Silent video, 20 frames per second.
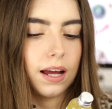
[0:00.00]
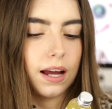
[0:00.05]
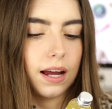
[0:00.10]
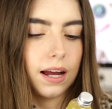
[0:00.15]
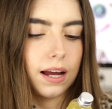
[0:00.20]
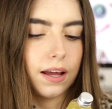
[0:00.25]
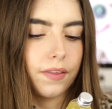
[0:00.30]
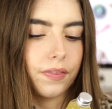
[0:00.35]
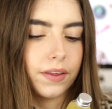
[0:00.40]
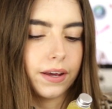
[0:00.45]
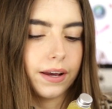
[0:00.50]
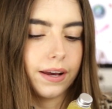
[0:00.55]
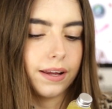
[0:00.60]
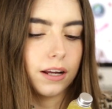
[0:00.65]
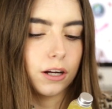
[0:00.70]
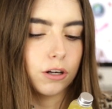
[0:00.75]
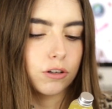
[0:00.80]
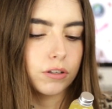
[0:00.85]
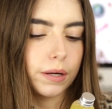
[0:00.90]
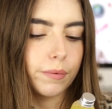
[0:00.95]
And then
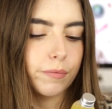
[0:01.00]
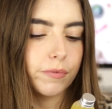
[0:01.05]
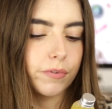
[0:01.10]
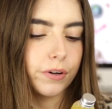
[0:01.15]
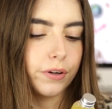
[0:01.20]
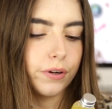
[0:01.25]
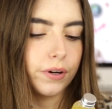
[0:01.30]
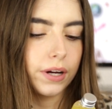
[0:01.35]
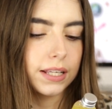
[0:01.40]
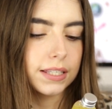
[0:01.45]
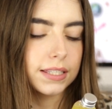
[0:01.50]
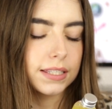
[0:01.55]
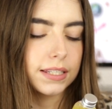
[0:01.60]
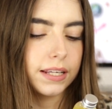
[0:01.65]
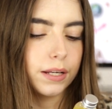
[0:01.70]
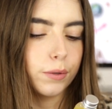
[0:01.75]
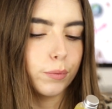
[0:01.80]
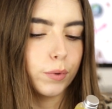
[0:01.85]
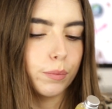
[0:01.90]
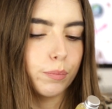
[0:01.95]
a grapefruit and
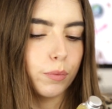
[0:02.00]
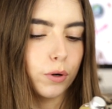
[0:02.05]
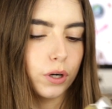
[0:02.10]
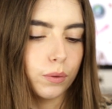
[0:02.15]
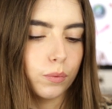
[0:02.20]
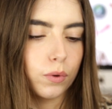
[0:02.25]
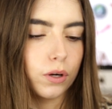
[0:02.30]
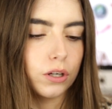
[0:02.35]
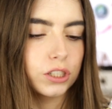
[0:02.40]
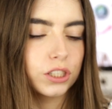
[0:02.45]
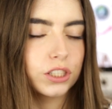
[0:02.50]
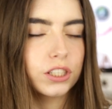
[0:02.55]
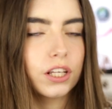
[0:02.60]
cedarwood body wash.